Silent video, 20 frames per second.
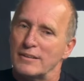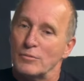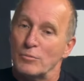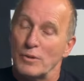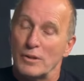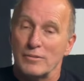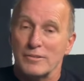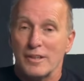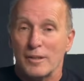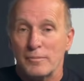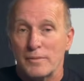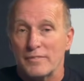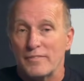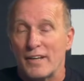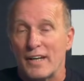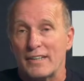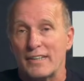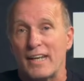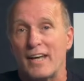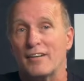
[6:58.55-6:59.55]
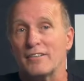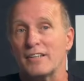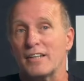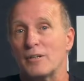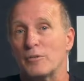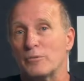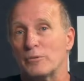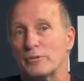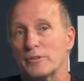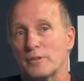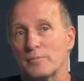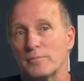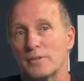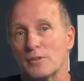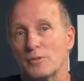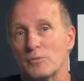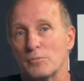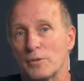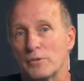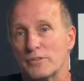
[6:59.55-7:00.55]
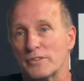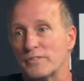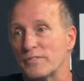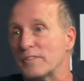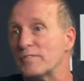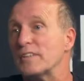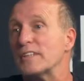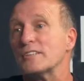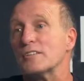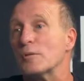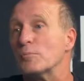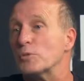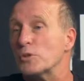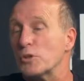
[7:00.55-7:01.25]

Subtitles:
well, come to find out now, we're up to almost 50-some